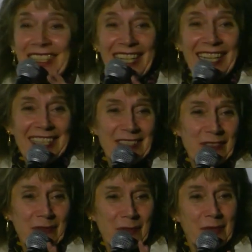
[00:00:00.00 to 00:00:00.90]
the
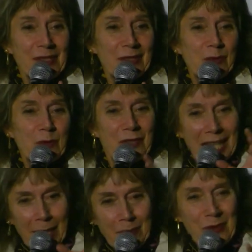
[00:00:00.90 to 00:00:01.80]
kind of person who
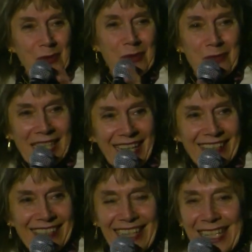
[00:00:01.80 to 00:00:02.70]
captures
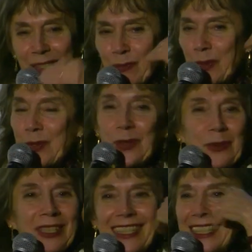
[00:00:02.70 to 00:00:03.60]
reality as opposed
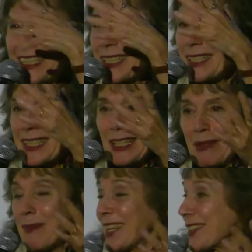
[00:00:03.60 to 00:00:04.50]
to letting his
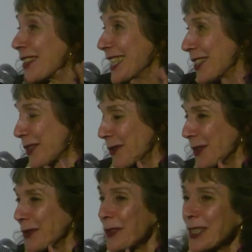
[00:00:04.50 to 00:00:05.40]
imagination
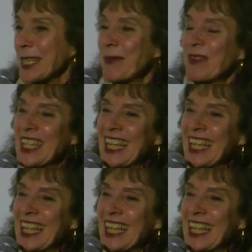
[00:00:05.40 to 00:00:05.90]
run free.